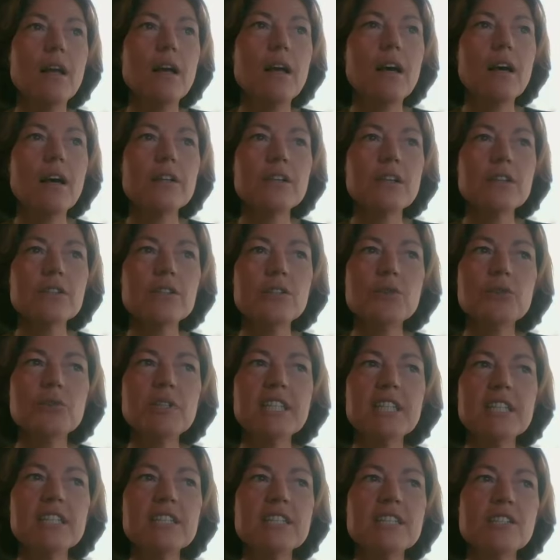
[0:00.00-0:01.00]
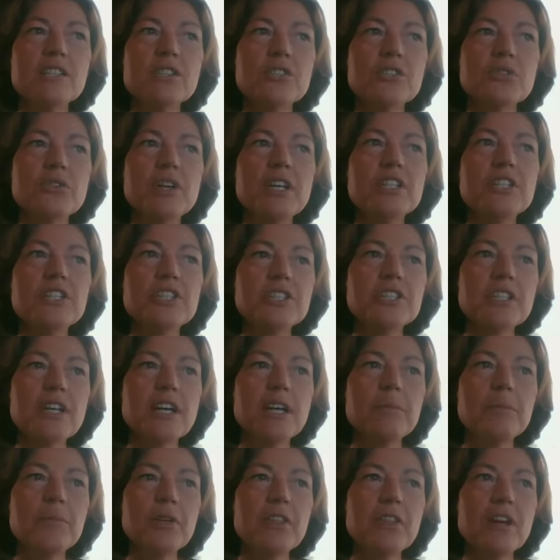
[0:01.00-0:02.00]
Not only in this strange
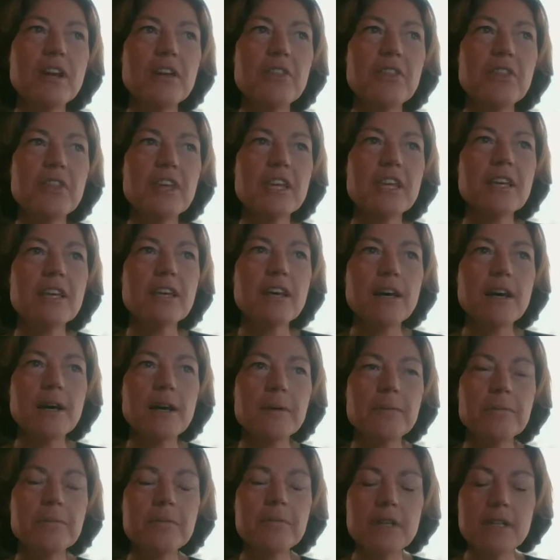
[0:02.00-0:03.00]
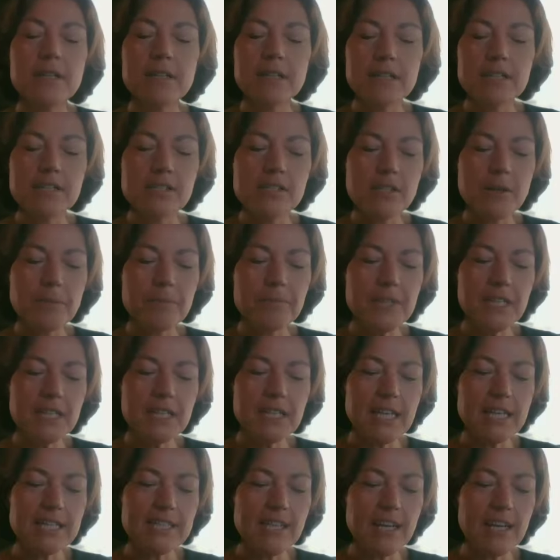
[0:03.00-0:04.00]
time, but I think it's
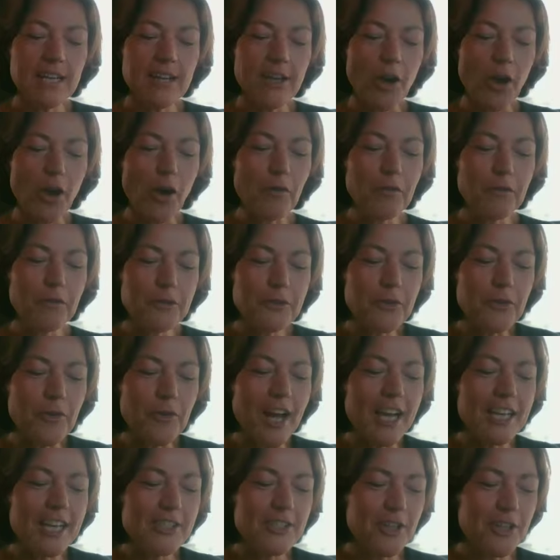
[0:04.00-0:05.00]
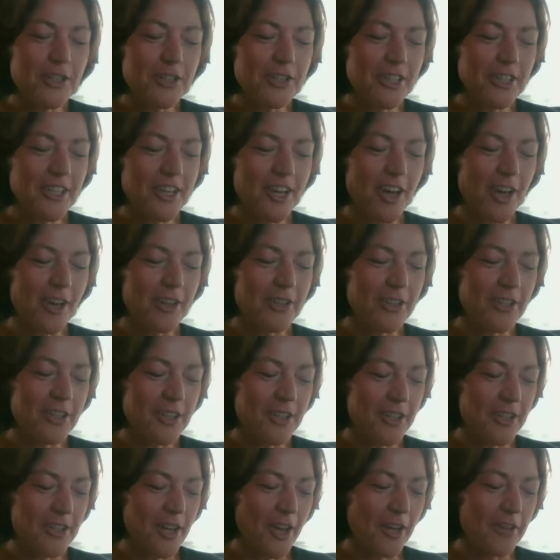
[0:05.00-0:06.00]
something that I often write on
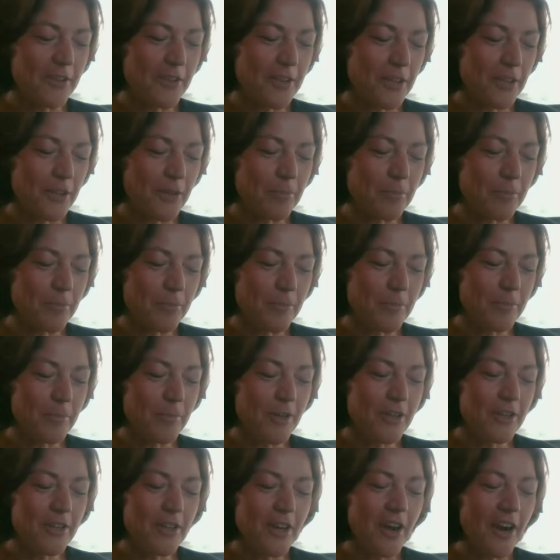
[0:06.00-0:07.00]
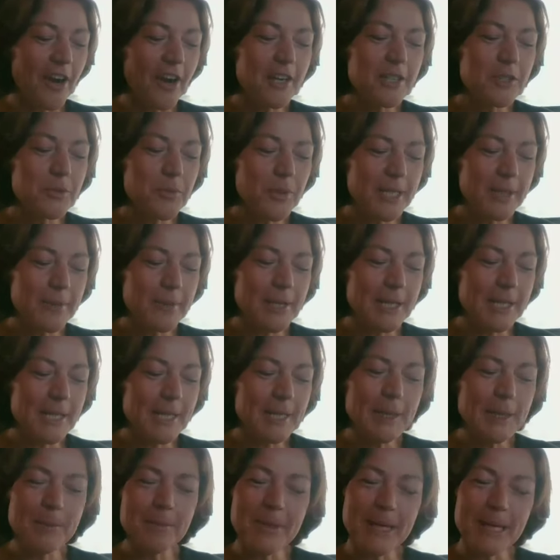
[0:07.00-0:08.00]
a card when a
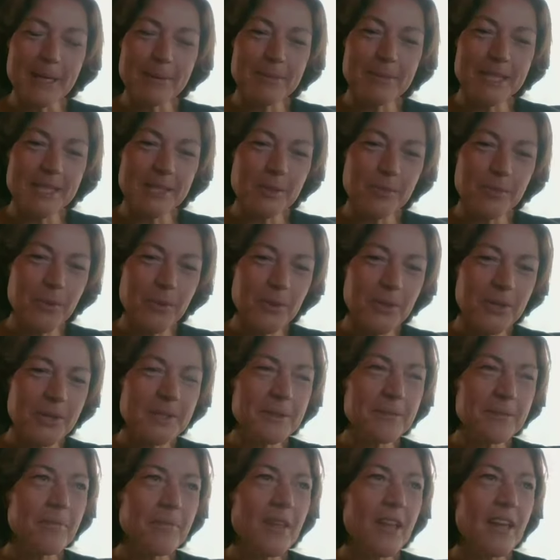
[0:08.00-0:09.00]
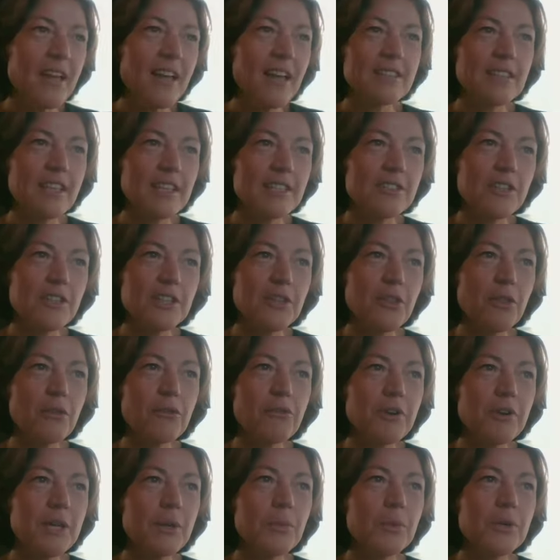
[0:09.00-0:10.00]
little baby is born. It are
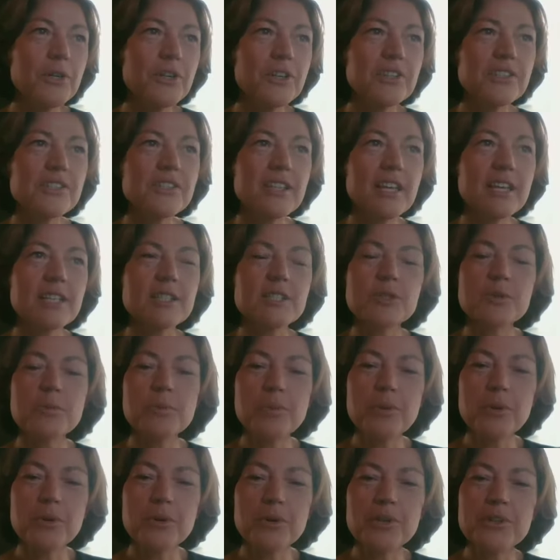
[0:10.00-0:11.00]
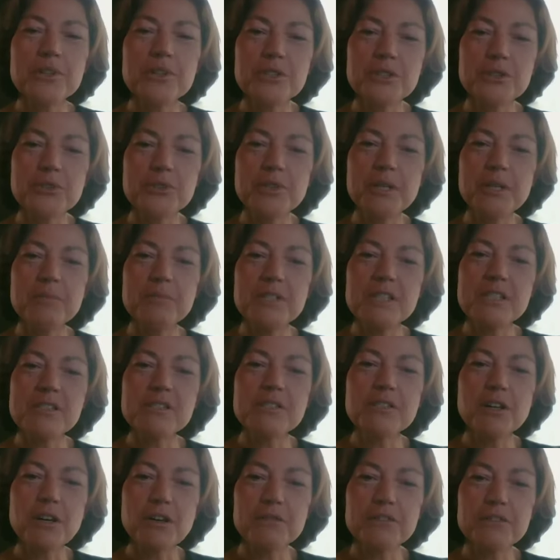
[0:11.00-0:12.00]
three words: explore, dream,
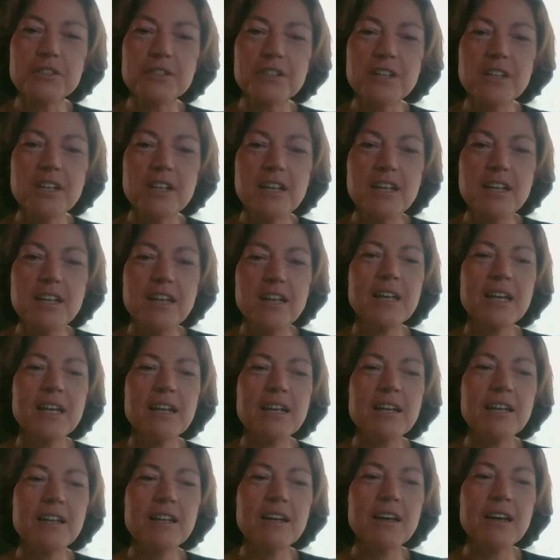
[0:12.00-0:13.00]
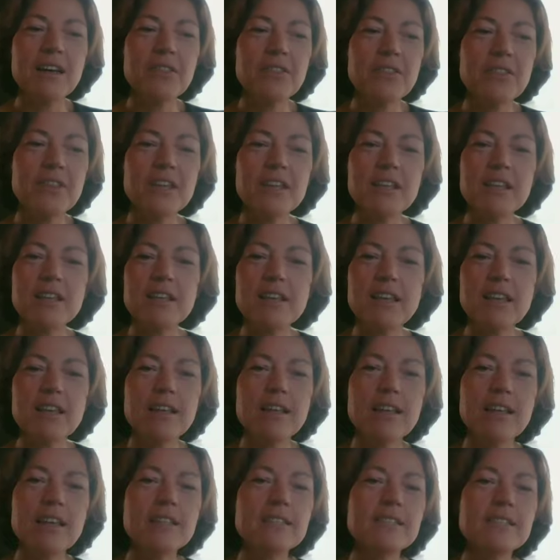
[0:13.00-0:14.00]
discover. And I think
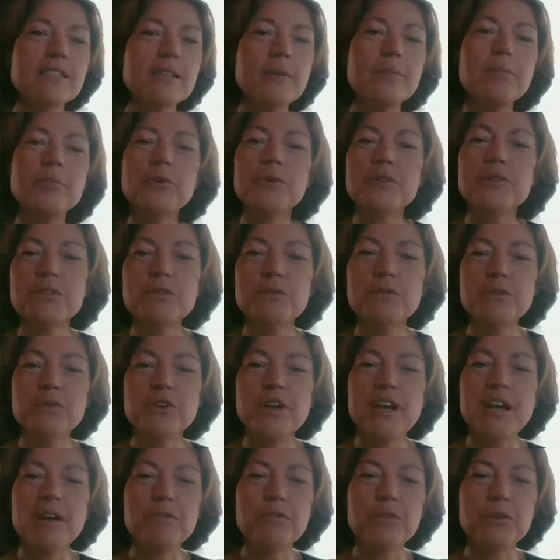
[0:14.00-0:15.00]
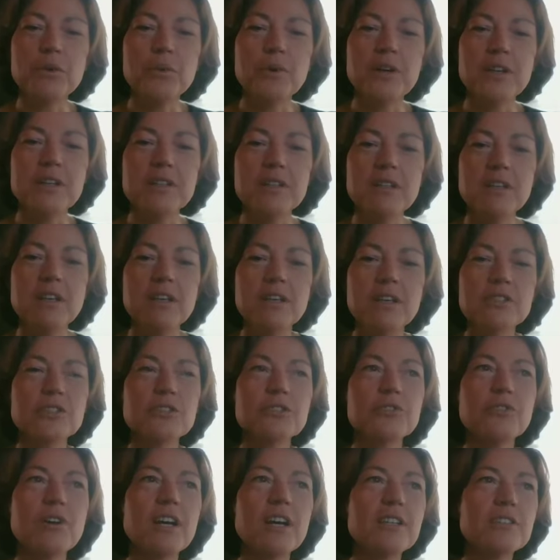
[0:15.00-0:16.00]
it's important for everyone.
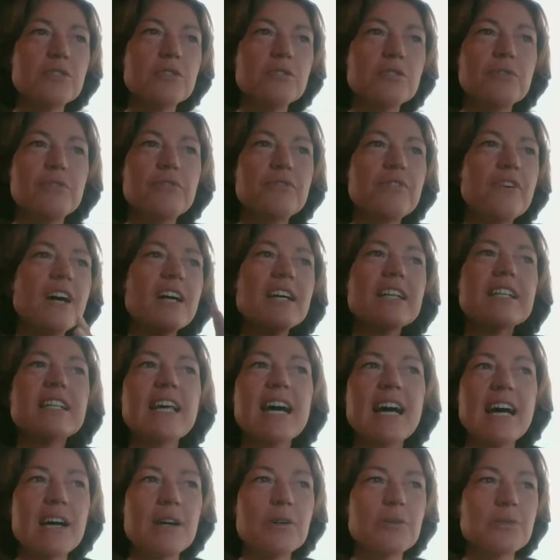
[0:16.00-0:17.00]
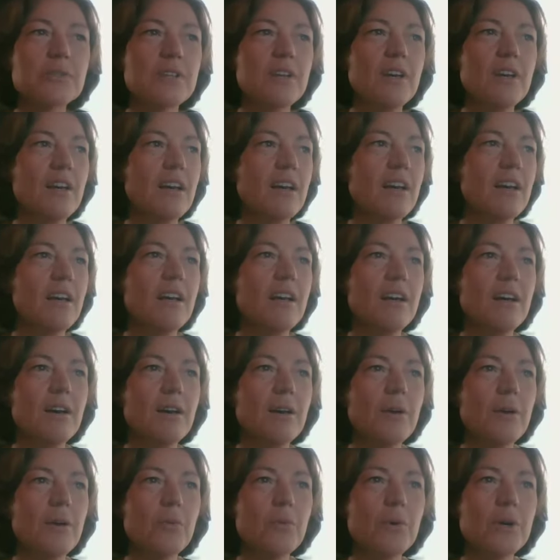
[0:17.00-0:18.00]
Try to find out
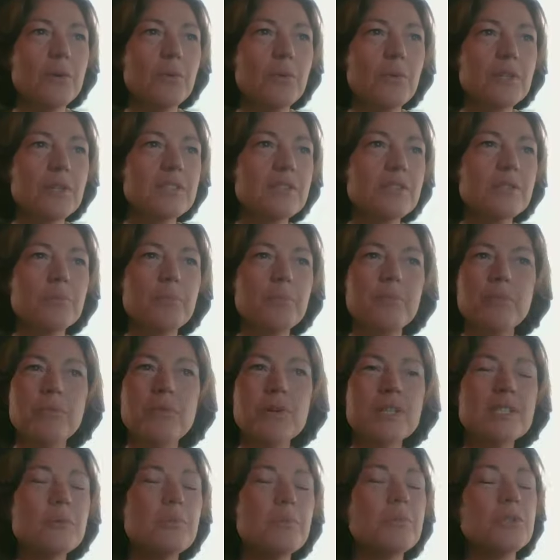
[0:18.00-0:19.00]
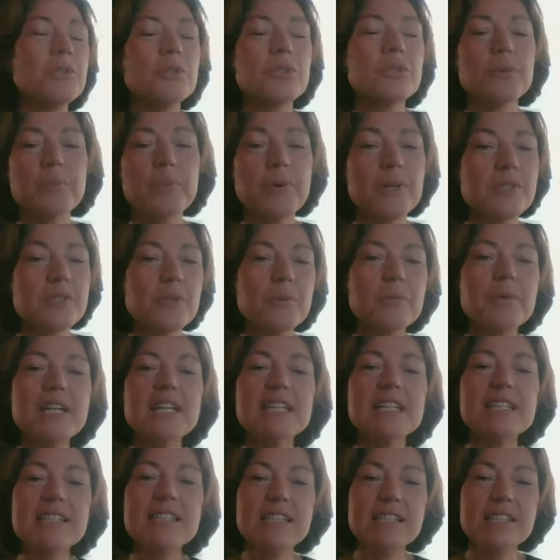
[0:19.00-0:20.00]
what your
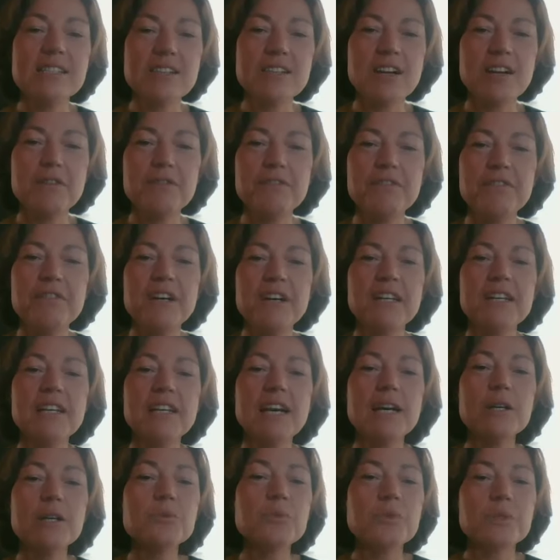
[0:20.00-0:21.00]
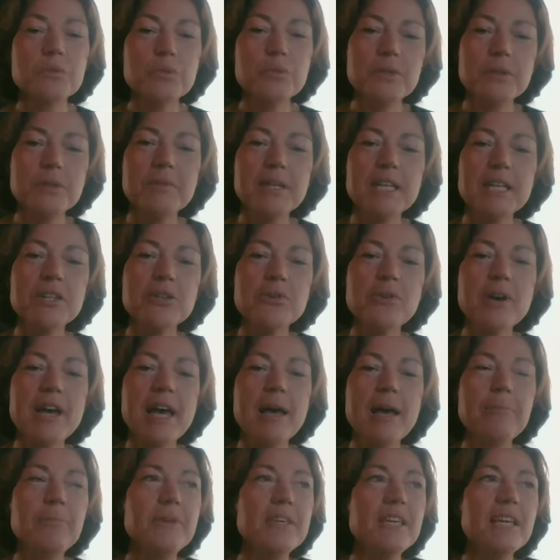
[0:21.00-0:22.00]
possibilities are. Find out what will make you
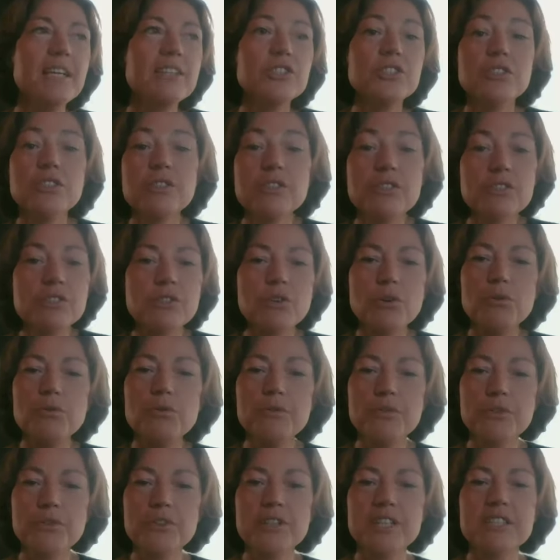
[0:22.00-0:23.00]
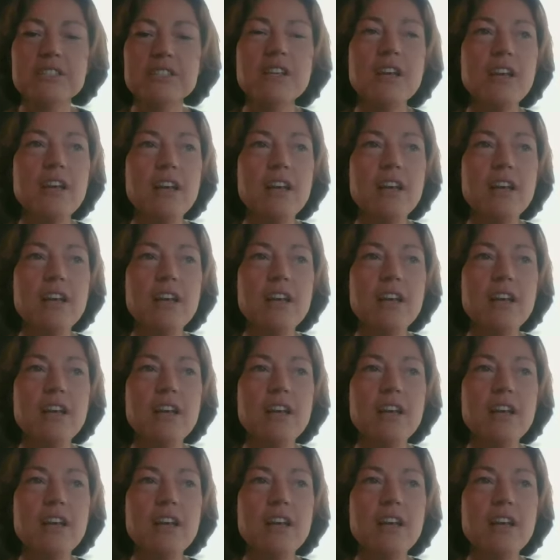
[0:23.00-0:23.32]
happy and just go for it.